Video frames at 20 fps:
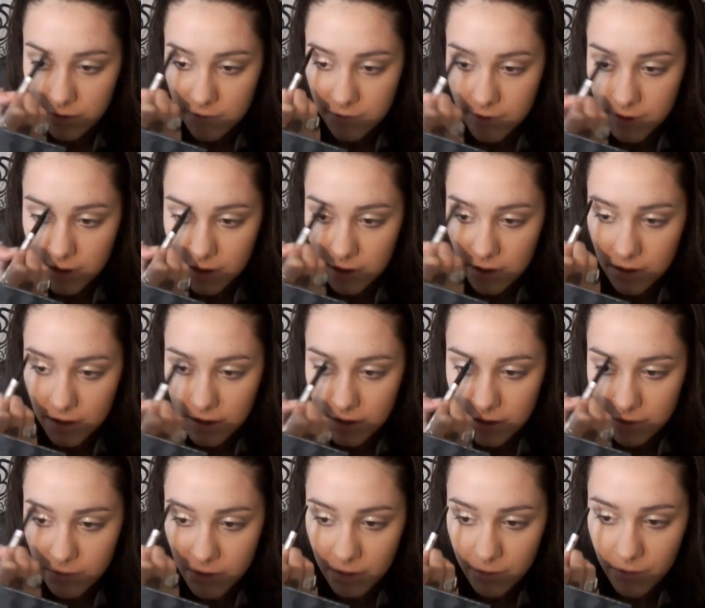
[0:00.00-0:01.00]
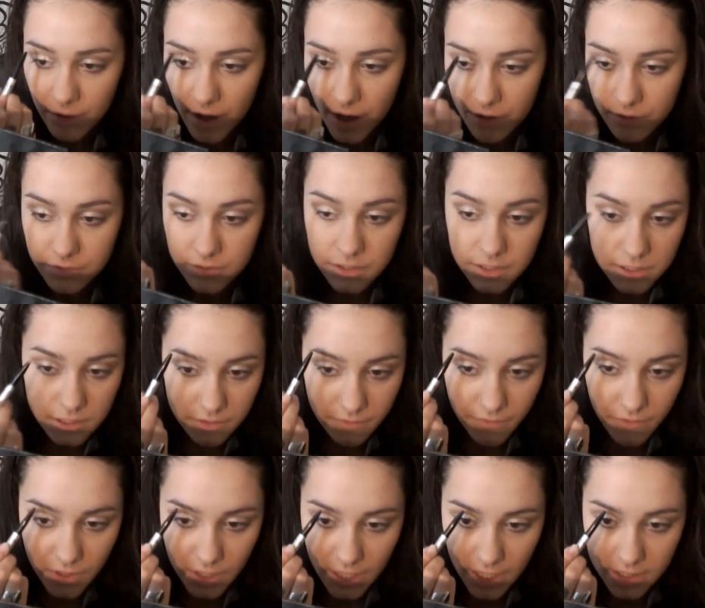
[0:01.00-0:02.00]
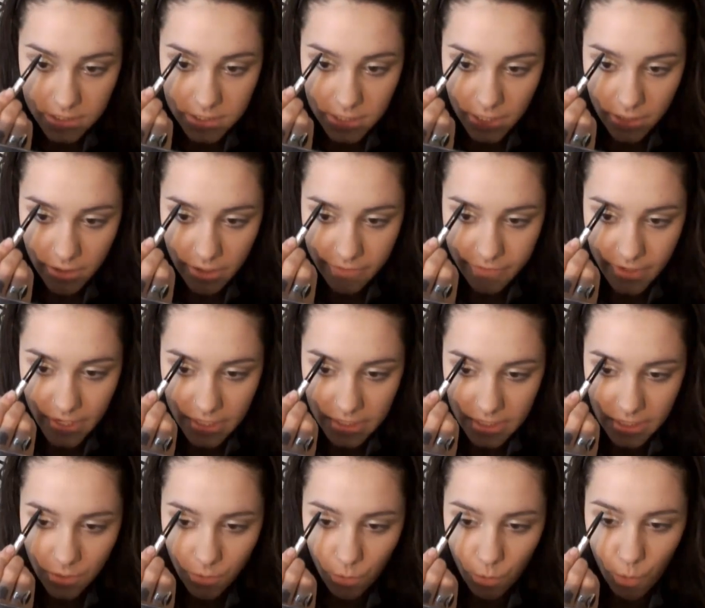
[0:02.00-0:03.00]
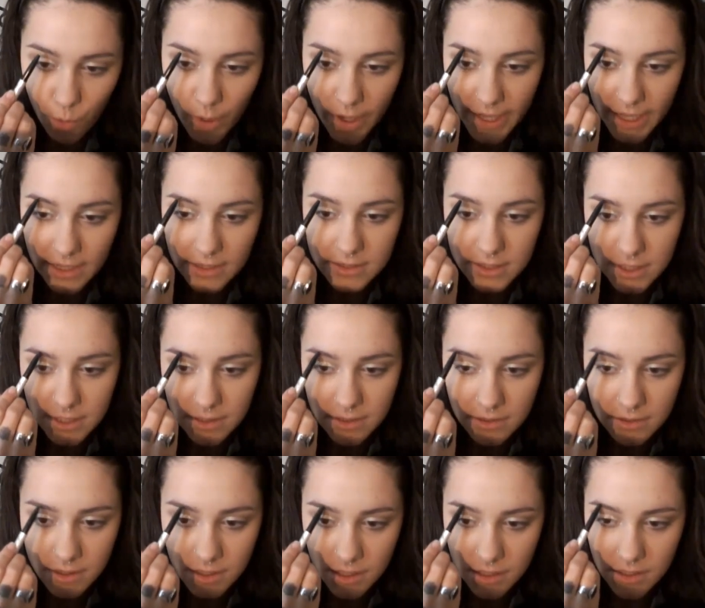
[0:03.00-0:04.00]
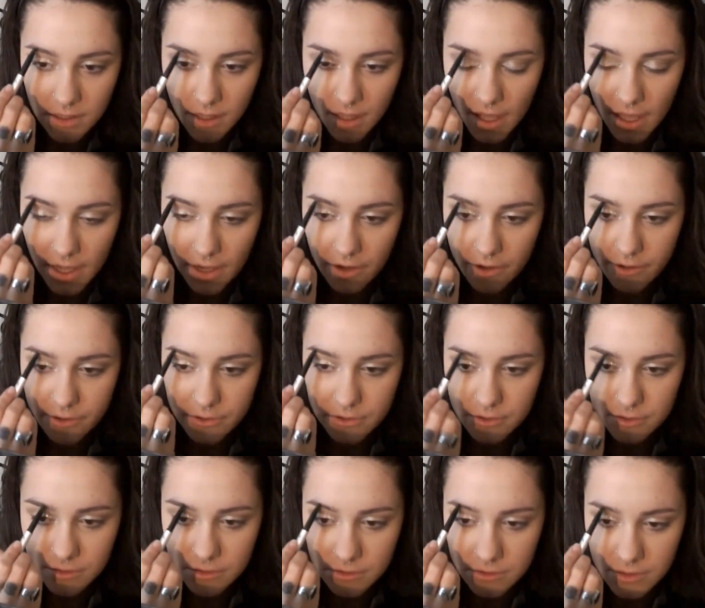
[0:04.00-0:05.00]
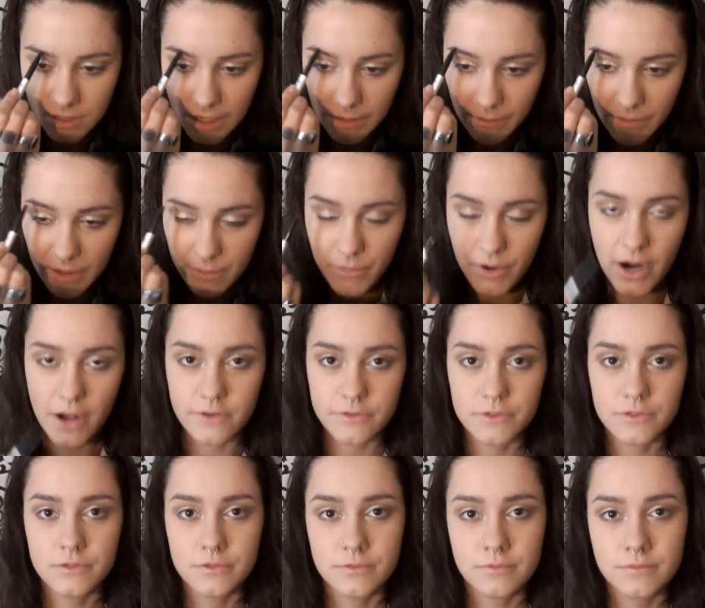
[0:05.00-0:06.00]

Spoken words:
fit it in my brows, because if you can't tell, I've got like white hairs in my brows.